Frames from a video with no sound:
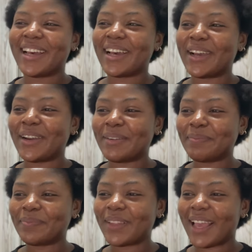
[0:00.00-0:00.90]

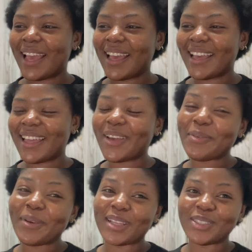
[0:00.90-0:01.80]
And I
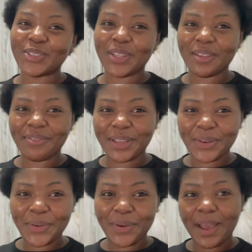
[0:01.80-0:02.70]
hope you guys enjoyed the
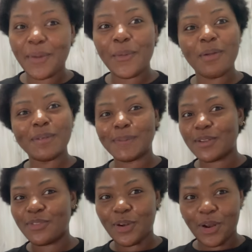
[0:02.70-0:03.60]
video. I won't be
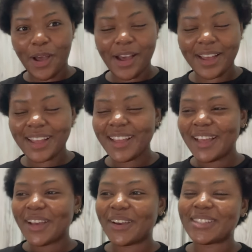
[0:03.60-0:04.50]
speaking for long
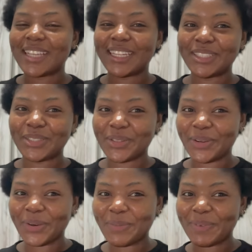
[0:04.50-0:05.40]
because I need to
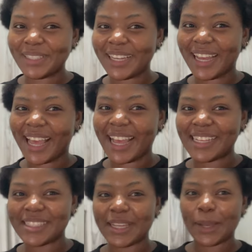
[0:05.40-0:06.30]
go, but yeah
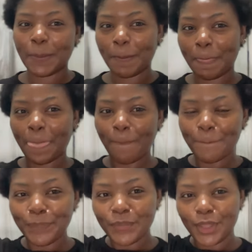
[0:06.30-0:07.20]
guys,
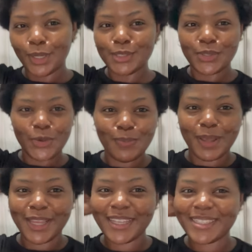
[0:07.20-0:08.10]
yeah, let's go.
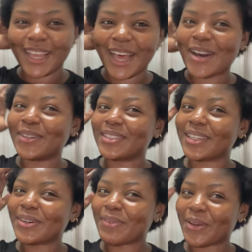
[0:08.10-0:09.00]
My hair's out.
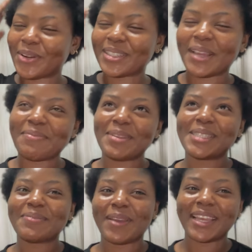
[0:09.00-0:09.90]
Oh my gosh, I
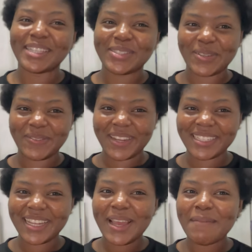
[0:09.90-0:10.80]
missed my hair so
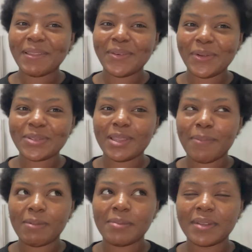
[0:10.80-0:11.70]
much. But then also the
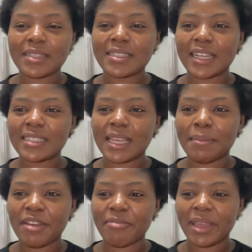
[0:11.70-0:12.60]
problem is each
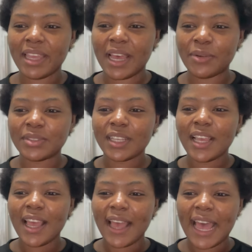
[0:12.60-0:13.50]
time I have my hair out,
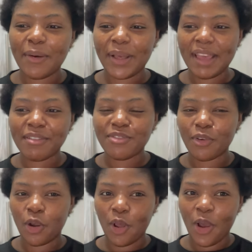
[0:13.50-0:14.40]
I will have it
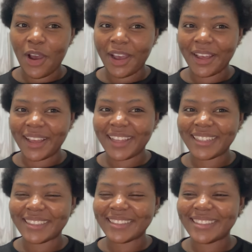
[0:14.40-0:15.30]
for long
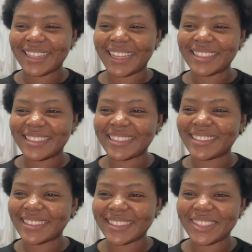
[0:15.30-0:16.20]
and
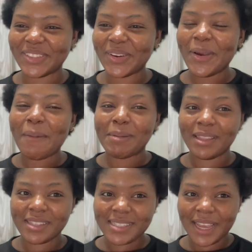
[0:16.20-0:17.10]
until, you know. But
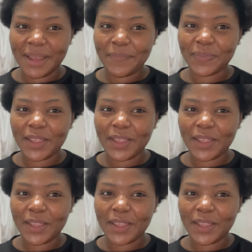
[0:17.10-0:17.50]
then this time